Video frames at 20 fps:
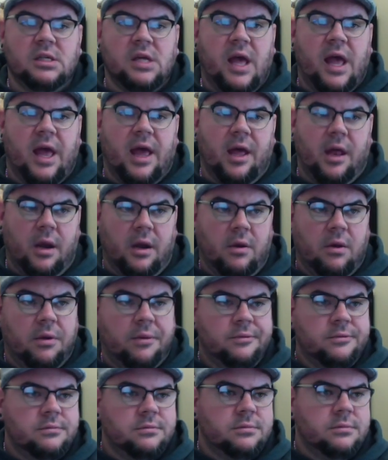And
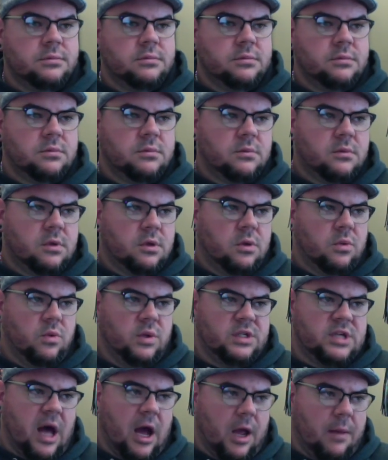we
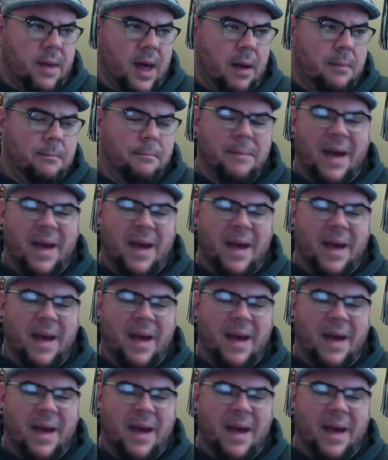talk about